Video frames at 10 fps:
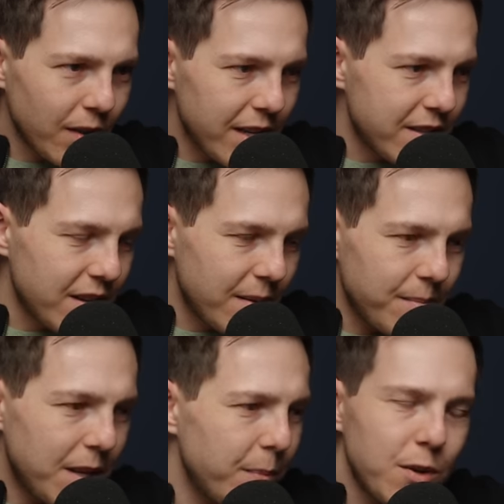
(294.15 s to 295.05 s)
let's uh,
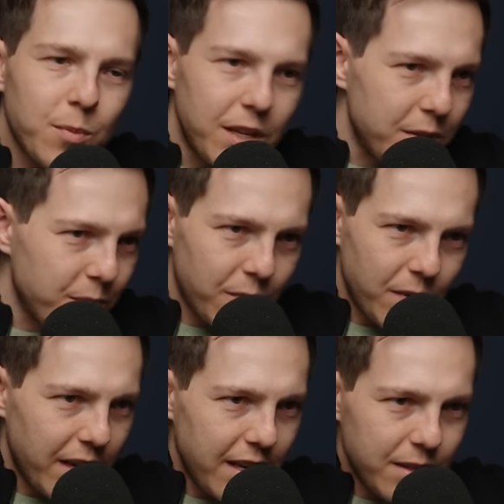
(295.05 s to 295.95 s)
meet up at your place
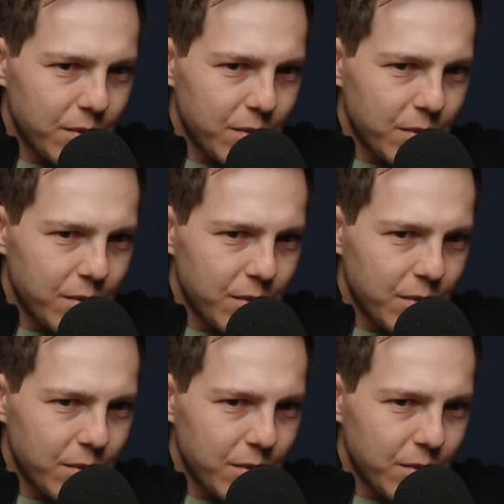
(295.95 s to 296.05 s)
beforehand.